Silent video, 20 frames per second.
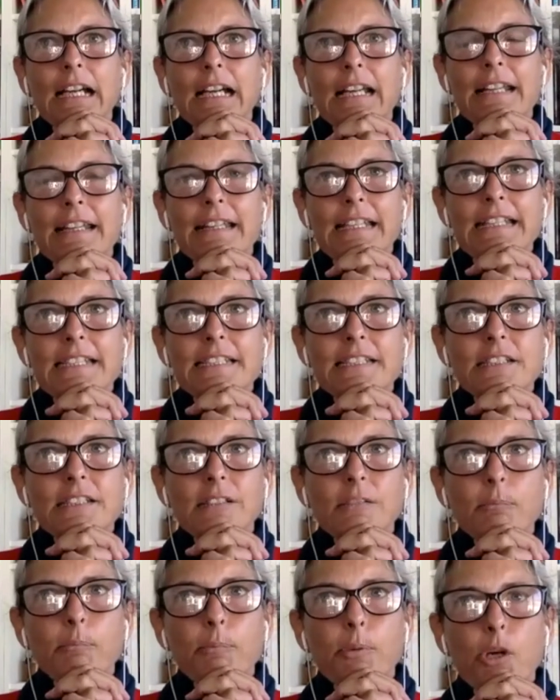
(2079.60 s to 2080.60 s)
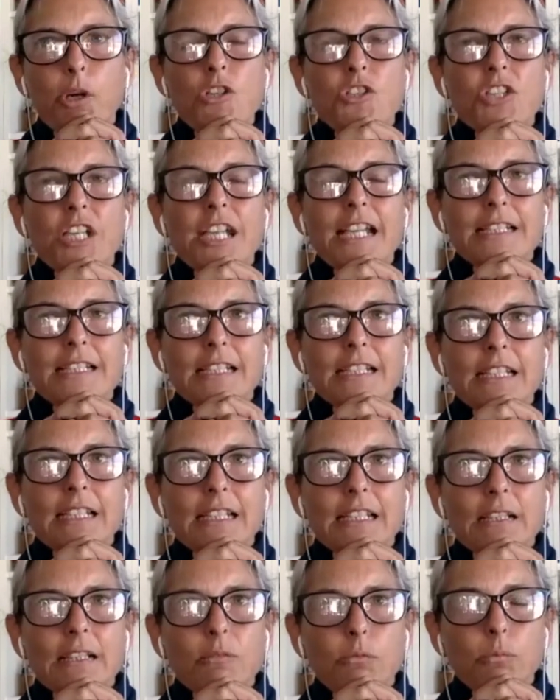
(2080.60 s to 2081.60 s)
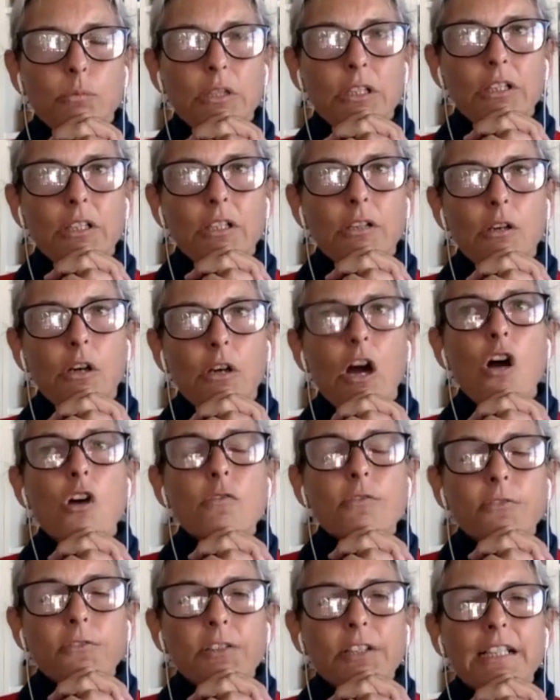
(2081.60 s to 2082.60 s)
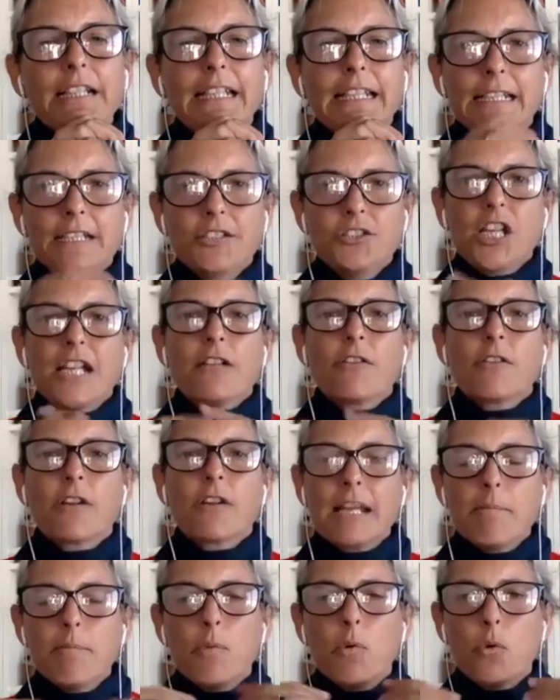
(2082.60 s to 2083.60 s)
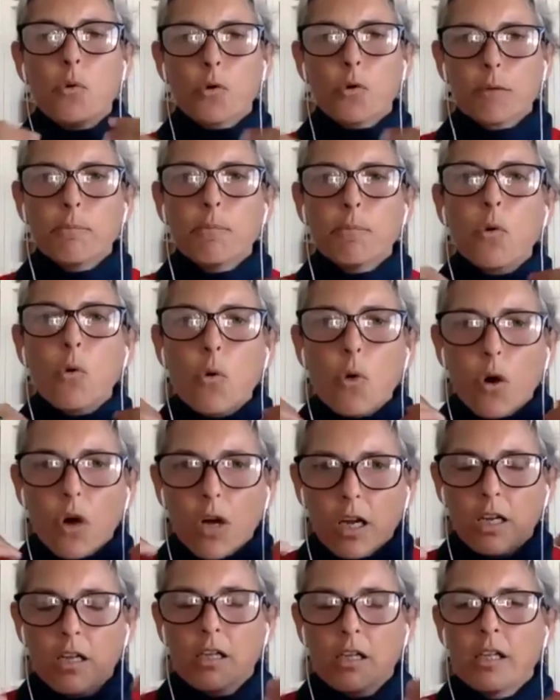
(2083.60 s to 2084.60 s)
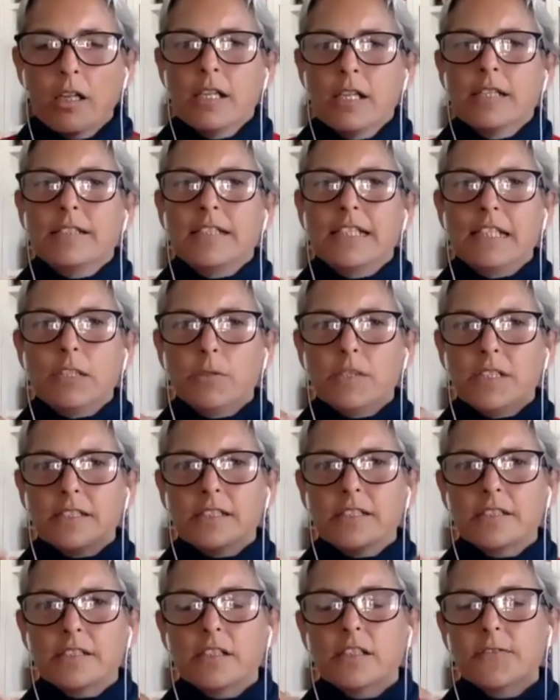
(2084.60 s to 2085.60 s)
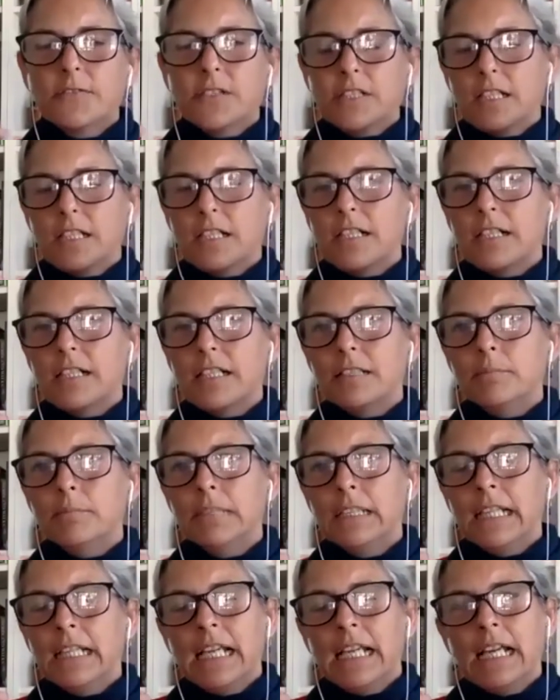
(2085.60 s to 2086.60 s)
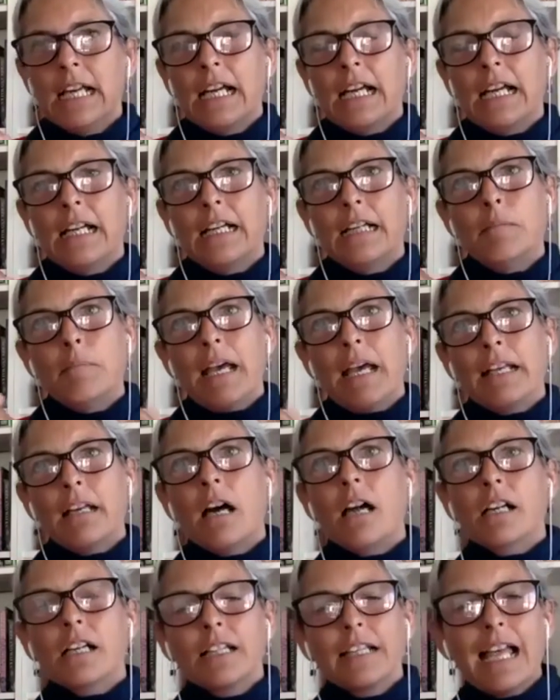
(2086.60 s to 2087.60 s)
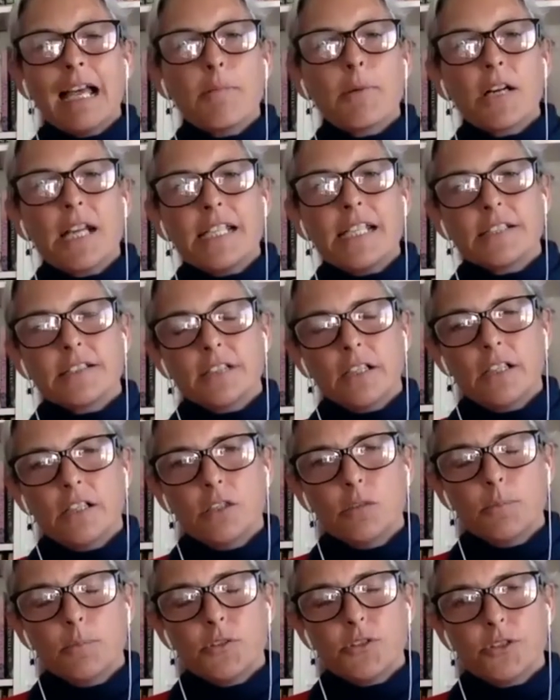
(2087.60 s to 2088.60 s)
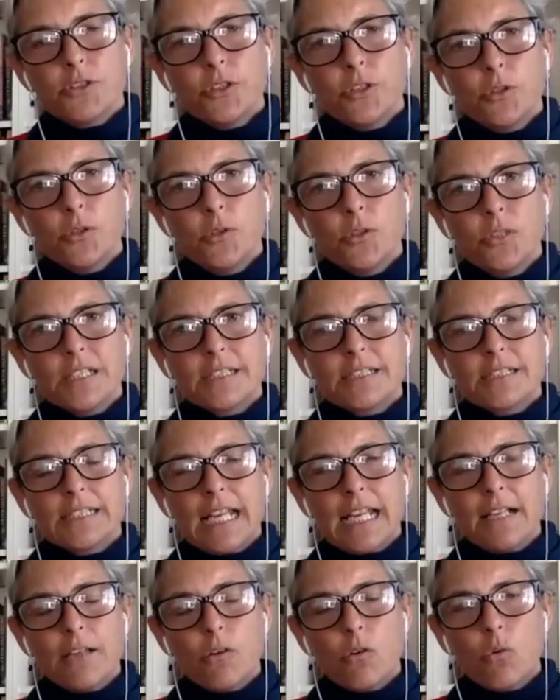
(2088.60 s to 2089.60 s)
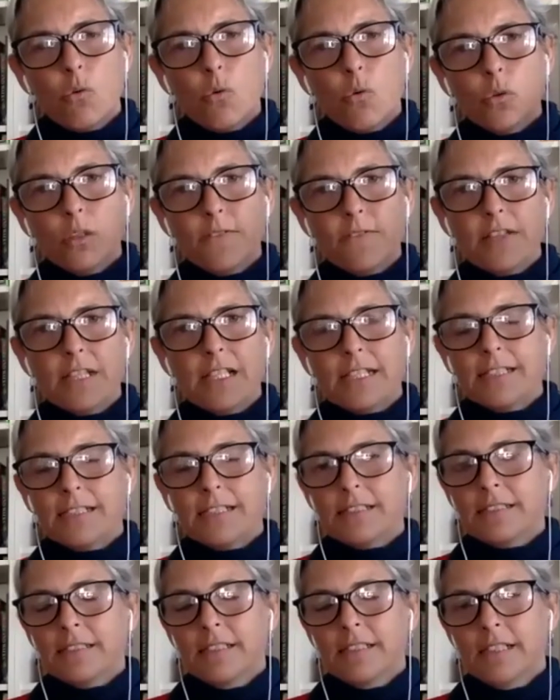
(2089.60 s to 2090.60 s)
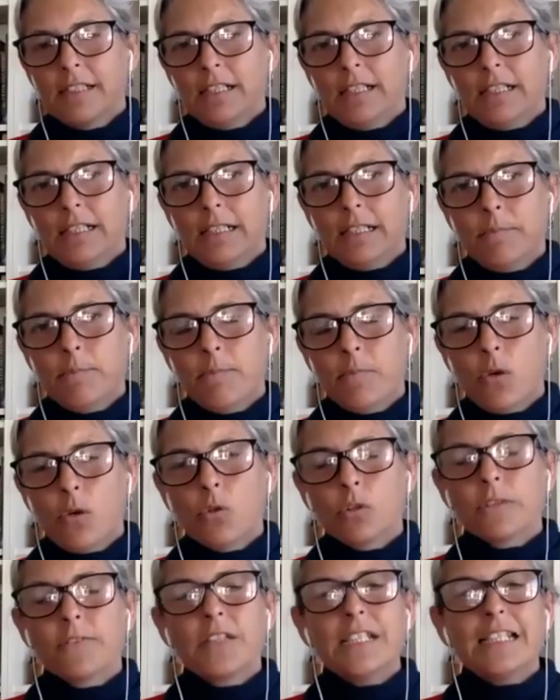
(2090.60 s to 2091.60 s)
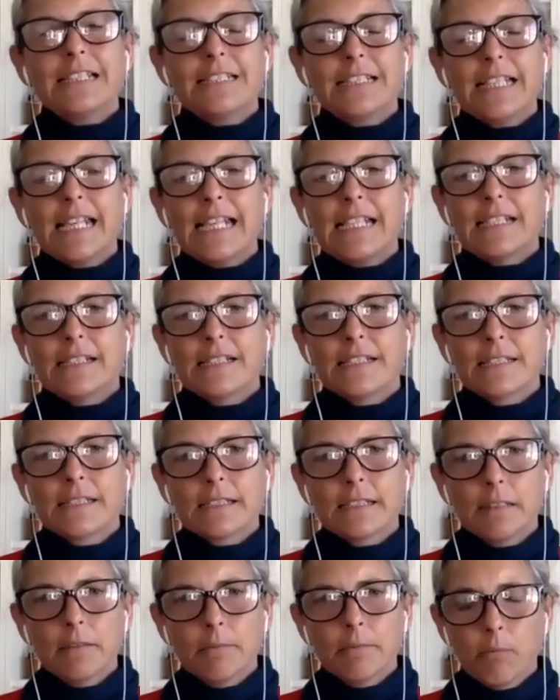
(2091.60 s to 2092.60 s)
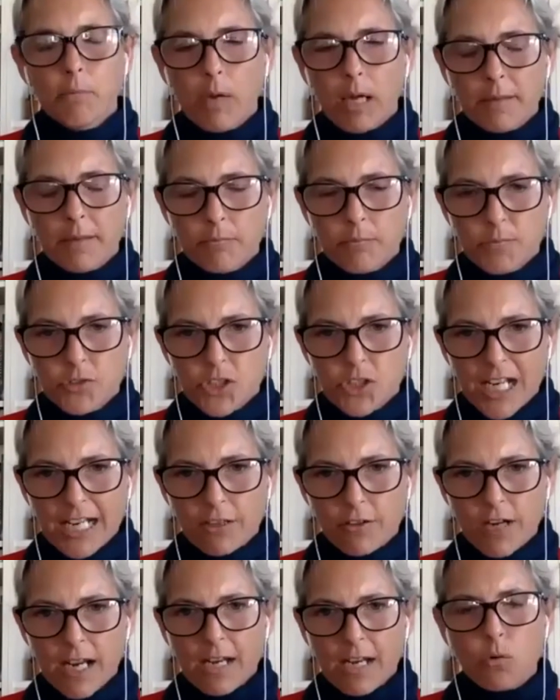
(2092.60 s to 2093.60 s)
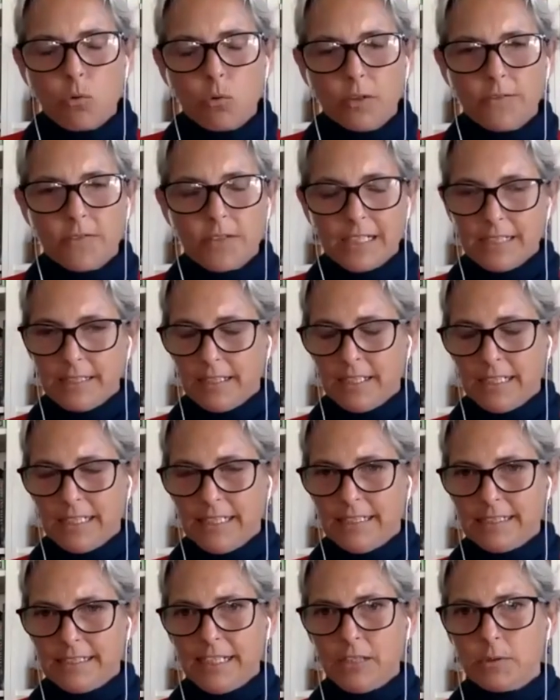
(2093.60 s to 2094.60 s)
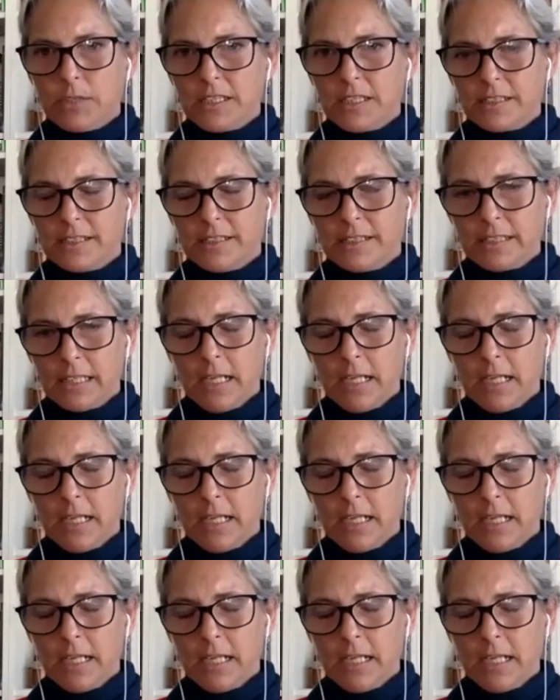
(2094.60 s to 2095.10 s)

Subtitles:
this project will hopefully generate more and more sequences over time. And our collaborators hope to set all of this, all of these datas and generate all of these sequences,